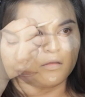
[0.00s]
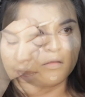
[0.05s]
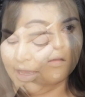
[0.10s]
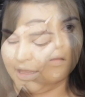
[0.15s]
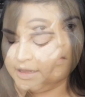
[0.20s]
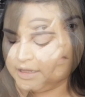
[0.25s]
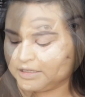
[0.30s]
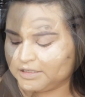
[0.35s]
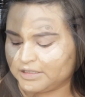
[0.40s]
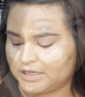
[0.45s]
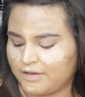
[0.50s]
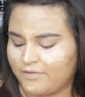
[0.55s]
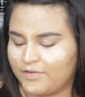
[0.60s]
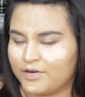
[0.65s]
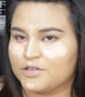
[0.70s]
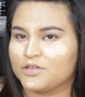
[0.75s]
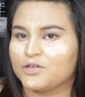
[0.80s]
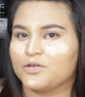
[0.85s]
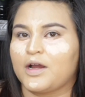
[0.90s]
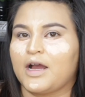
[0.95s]
Okay, and let's
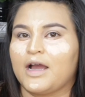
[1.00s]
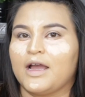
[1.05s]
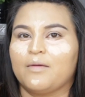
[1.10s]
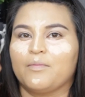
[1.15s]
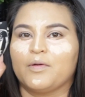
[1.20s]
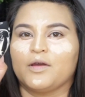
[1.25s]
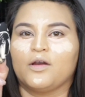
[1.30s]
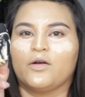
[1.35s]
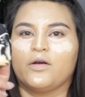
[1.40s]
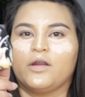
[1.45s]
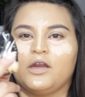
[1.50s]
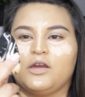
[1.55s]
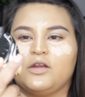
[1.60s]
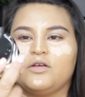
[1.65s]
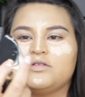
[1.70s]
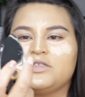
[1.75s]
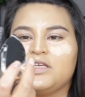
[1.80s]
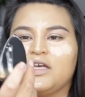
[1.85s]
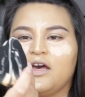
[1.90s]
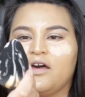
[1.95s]
give it a try. I'm gonna go ahead
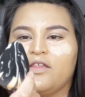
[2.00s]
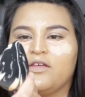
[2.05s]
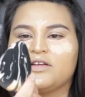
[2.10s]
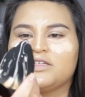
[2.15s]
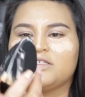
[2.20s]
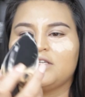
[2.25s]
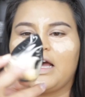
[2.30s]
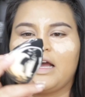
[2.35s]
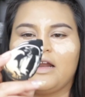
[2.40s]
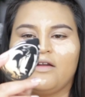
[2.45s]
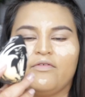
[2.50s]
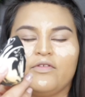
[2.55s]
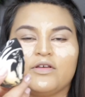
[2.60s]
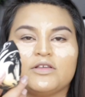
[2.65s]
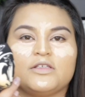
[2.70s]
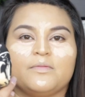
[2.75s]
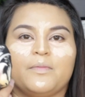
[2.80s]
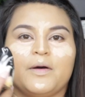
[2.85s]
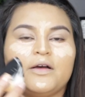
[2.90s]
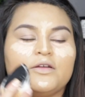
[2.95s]
and use the other side of
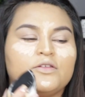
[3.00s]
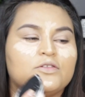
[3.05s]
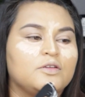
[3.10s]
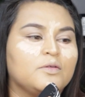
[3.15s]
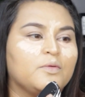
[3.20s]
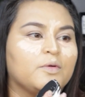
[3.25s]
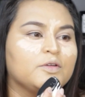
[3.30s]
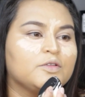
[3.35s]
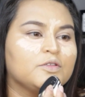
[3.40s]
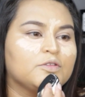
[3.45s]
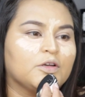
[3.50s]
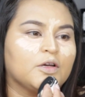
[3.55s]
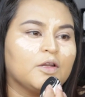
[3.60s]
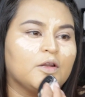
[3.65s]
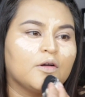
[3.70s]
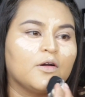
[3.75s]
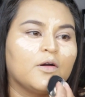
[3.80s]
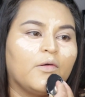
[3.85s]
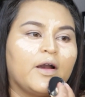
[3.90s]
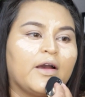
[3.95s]
the sponge, and we're just
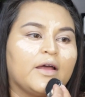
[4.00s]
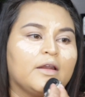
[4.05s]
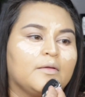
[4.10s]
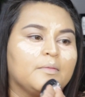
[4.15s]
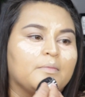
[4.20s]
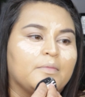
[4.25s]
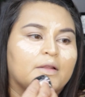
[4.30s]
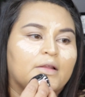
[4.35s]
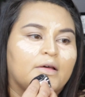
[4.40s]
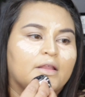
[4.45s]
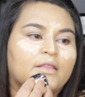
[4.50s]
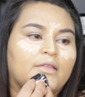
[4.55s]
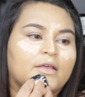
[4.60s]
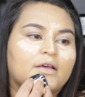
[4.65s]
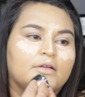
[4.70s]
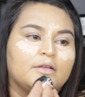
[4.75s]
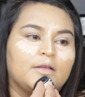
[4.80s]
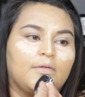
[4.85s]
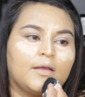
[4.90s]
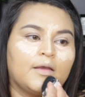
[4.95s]
gonna go ahead and
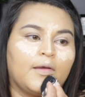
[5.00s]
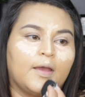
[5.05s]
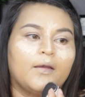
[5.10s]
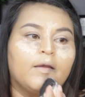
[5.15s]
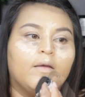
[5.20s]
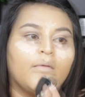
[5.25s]
blend this.